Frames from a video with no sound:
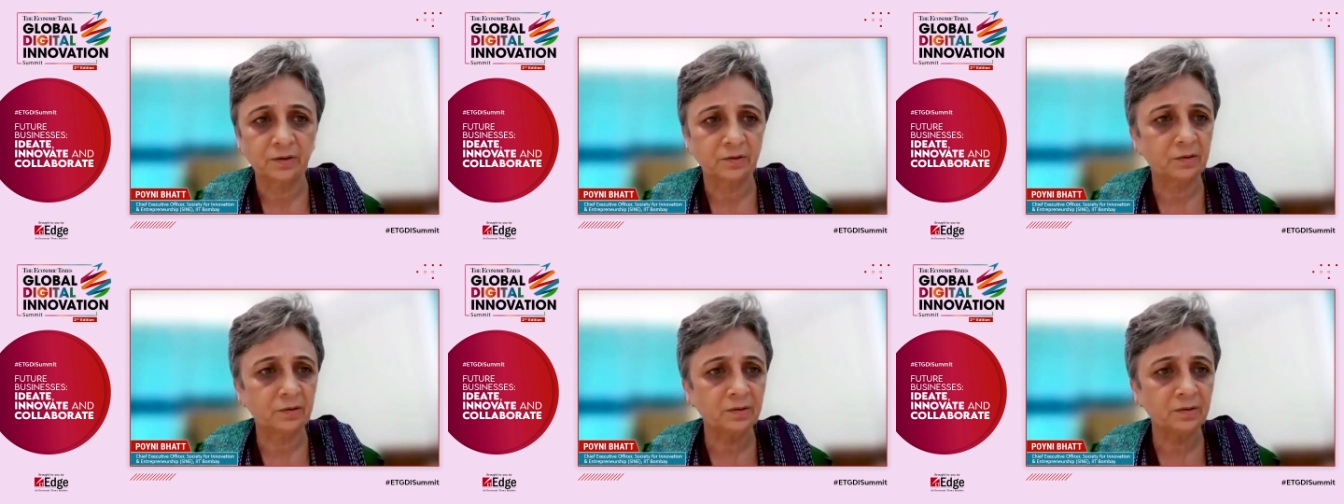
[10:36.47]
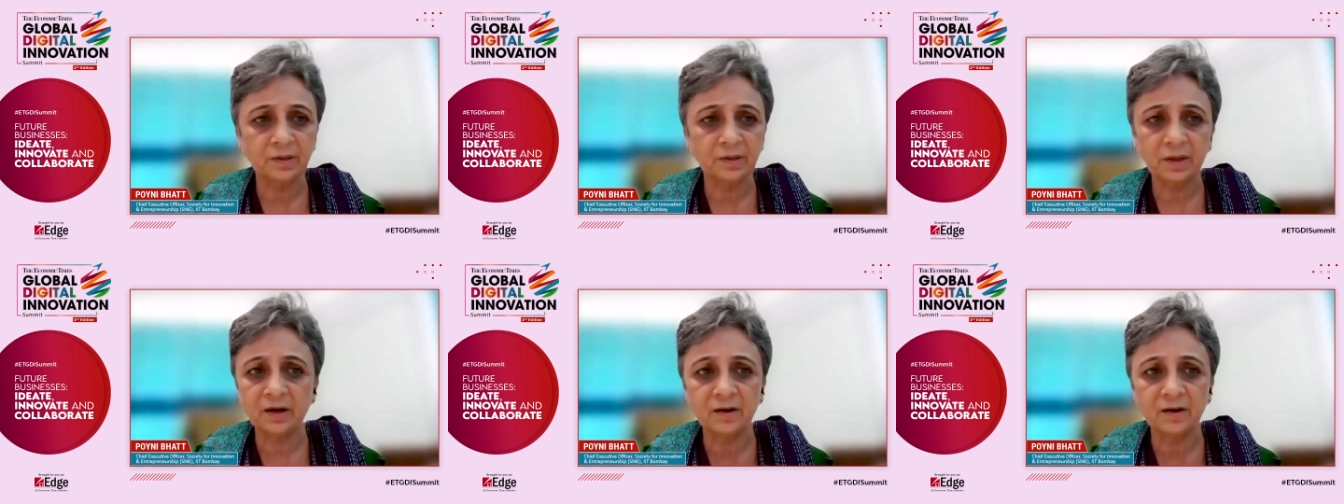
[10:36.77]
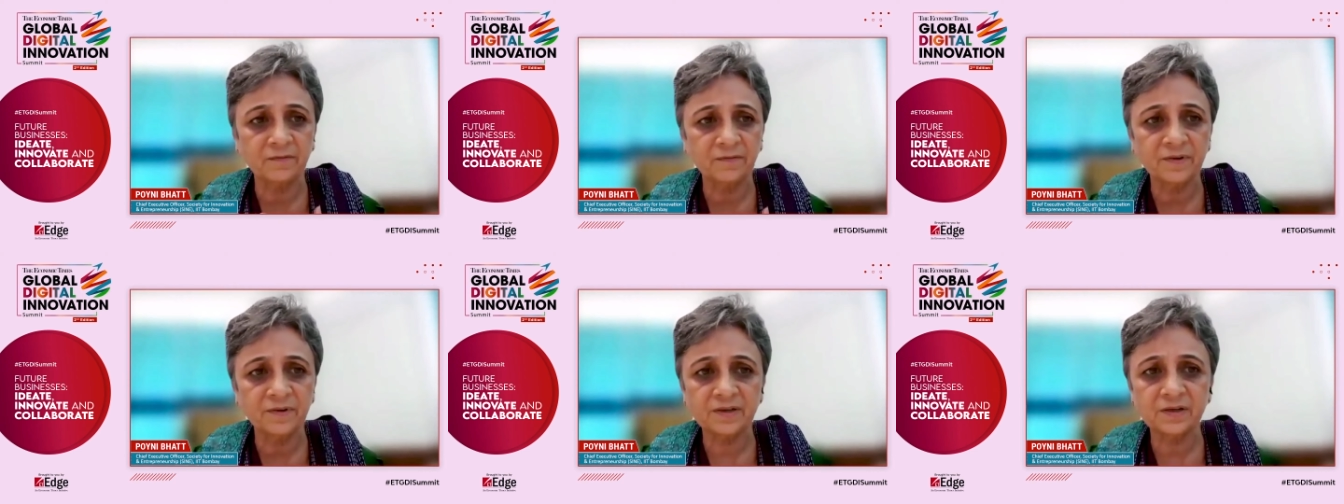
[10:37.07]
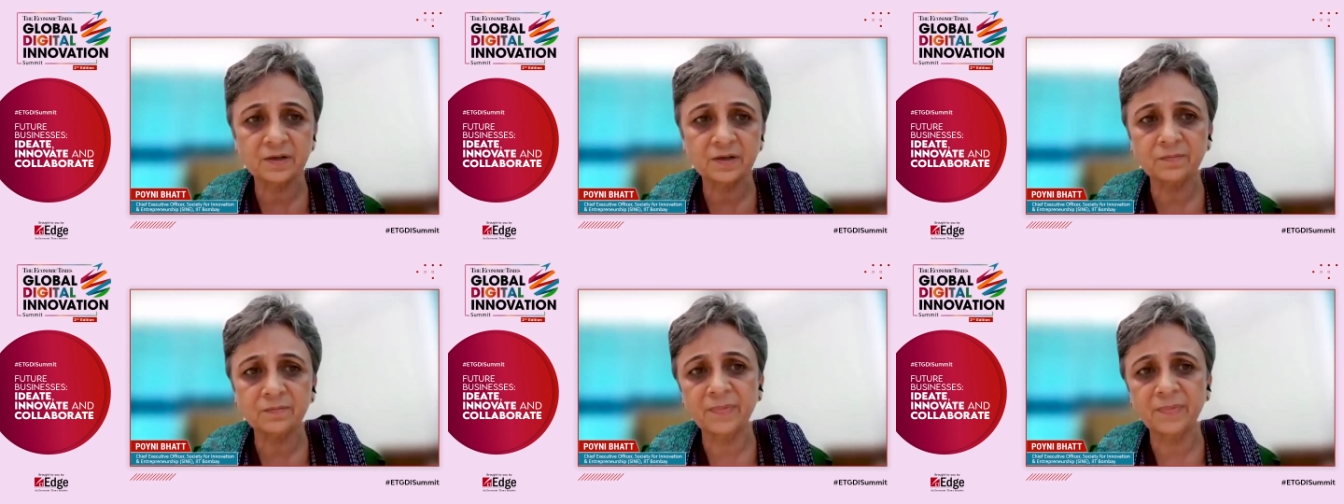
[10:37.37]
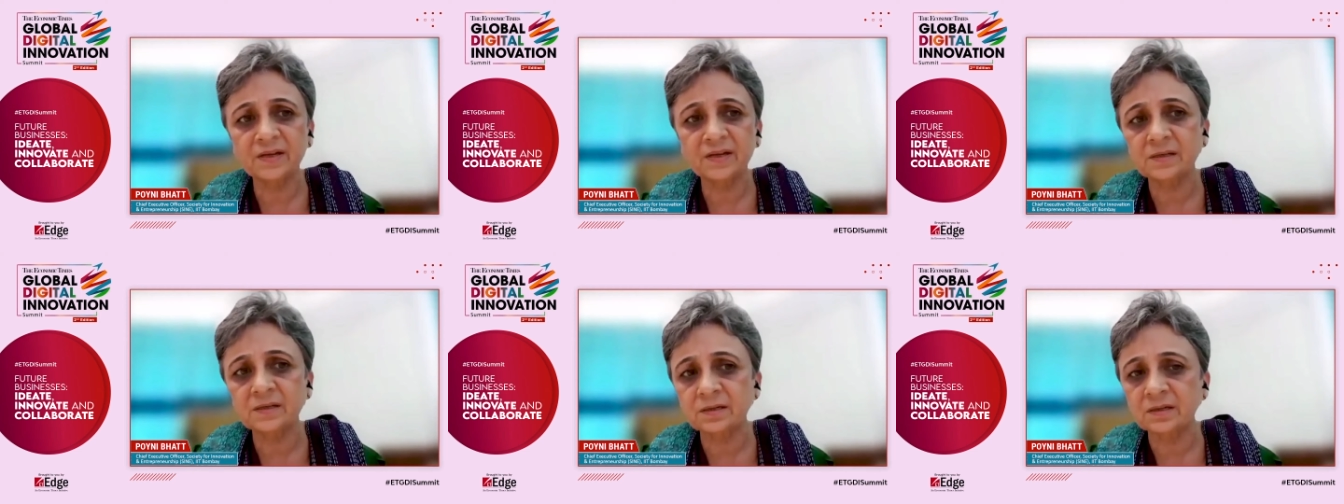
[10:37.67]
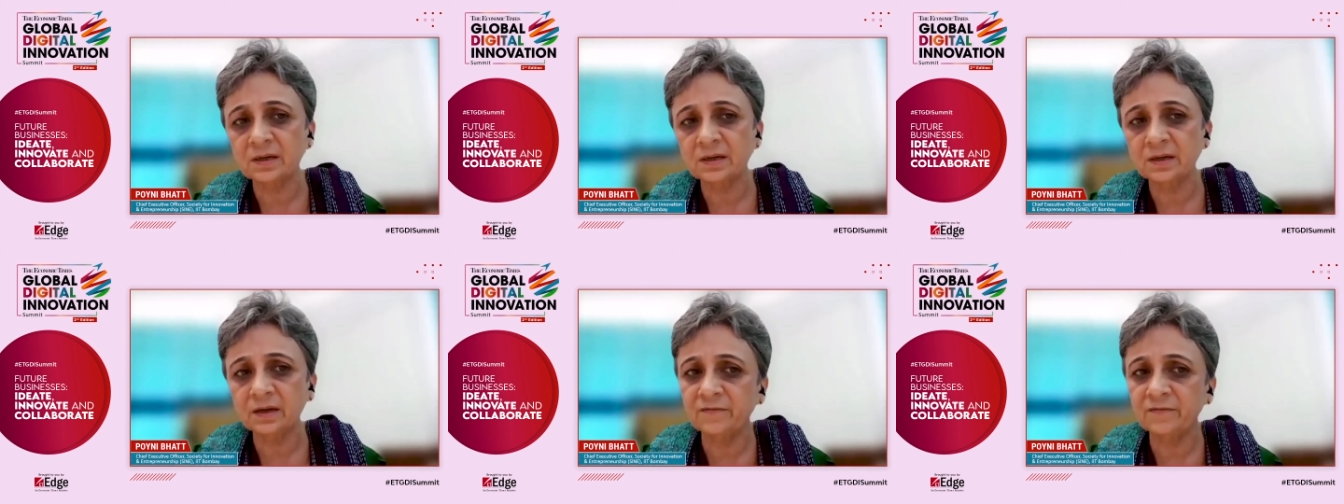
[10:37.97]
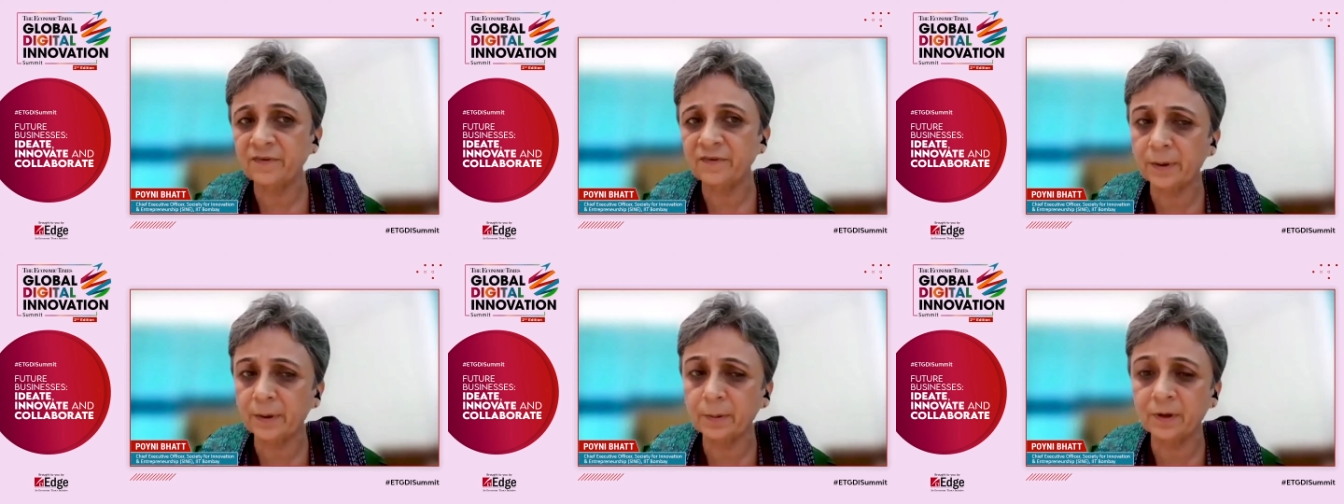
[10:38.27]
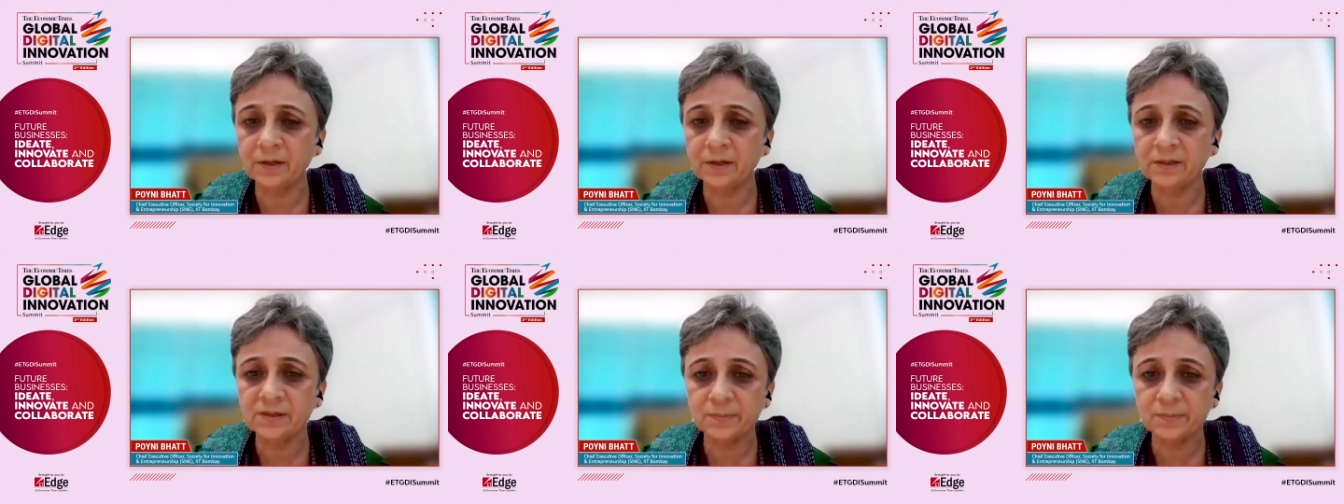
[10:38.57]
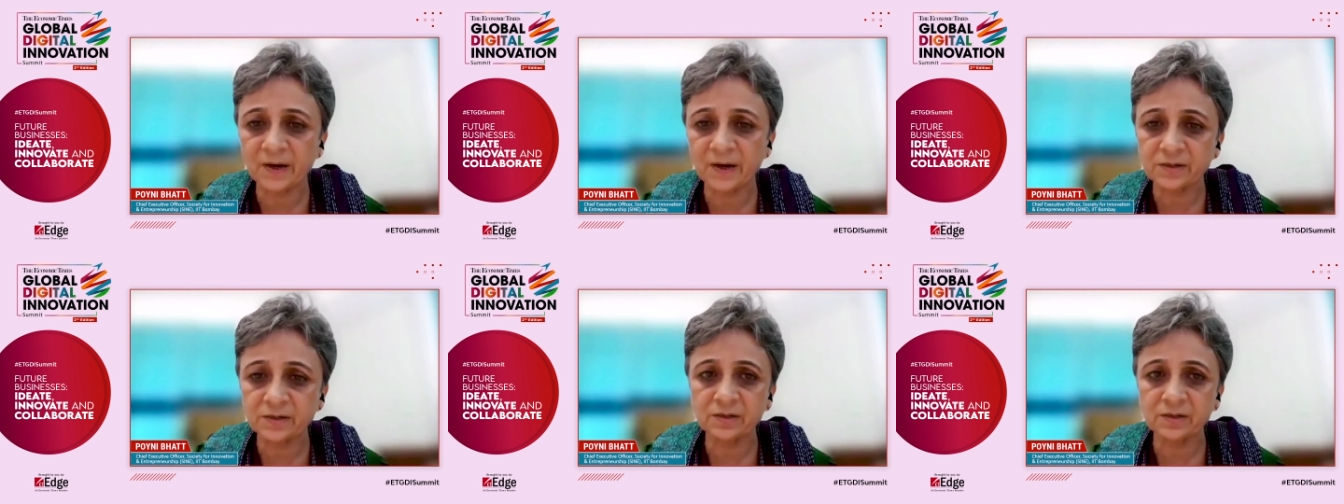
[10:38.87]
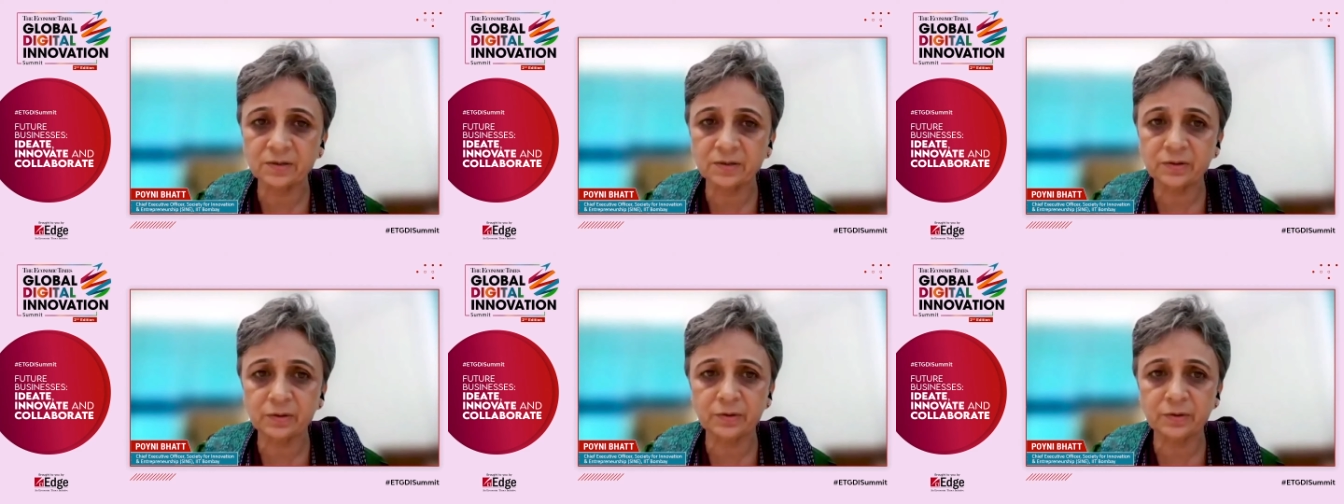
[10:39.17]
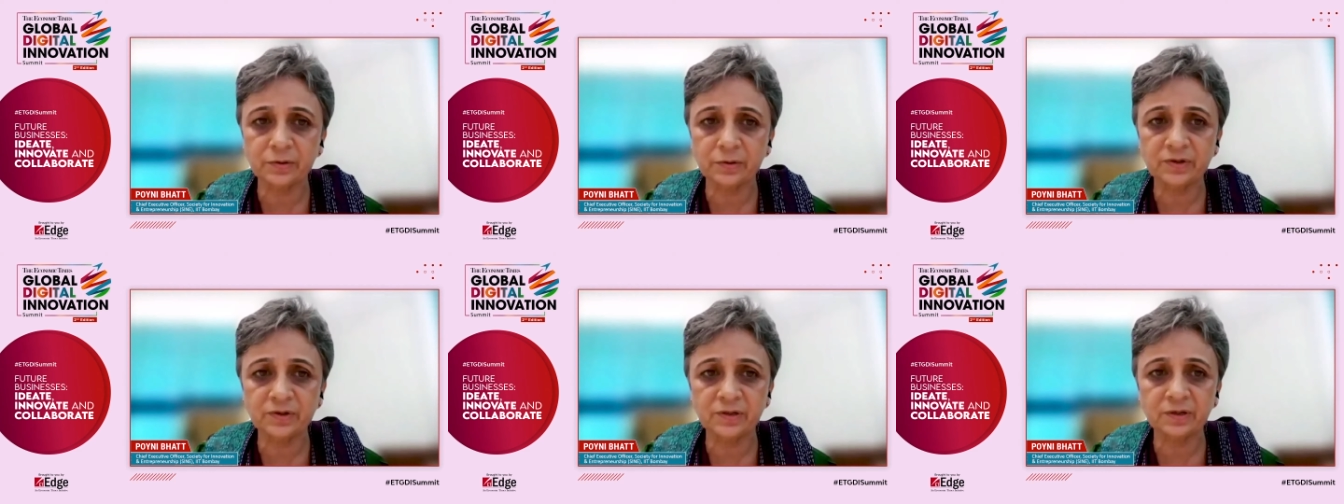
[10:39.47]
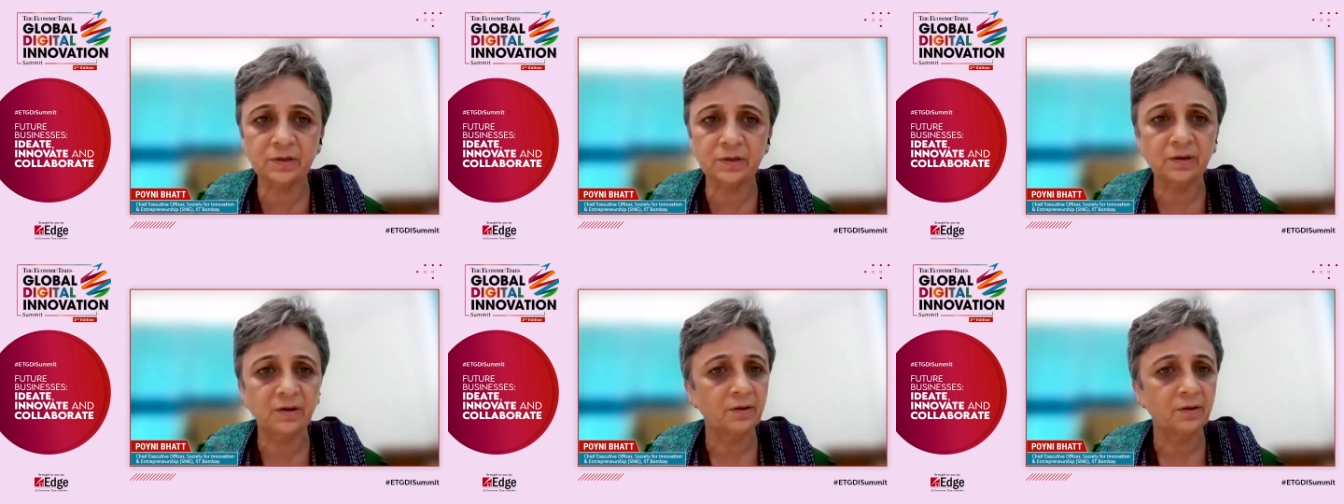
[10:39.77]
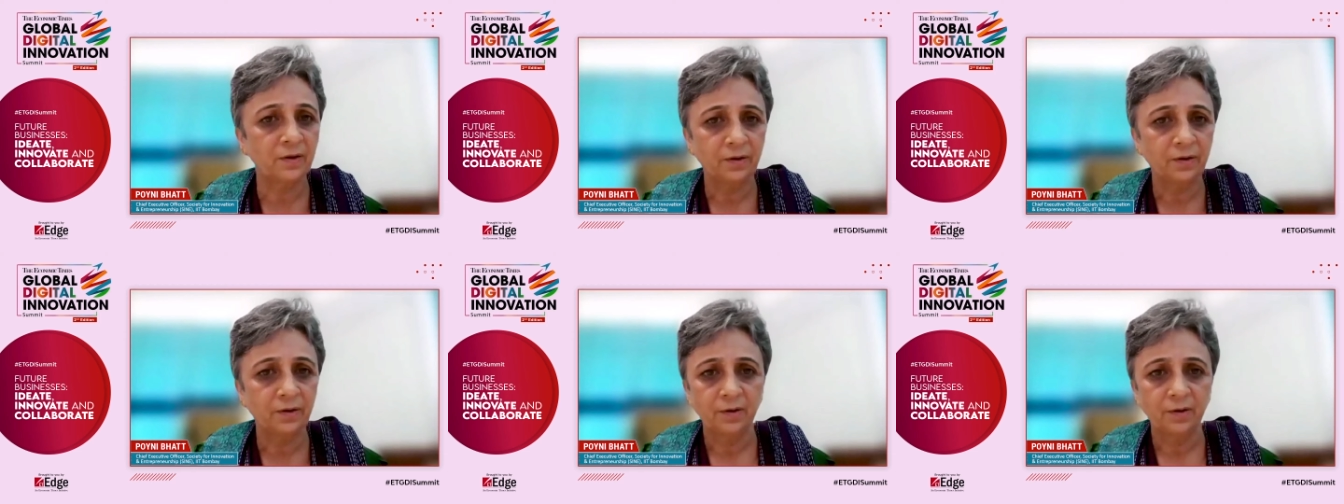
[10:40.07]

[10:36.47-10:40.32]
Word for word: You know, there are vision-based inspection solution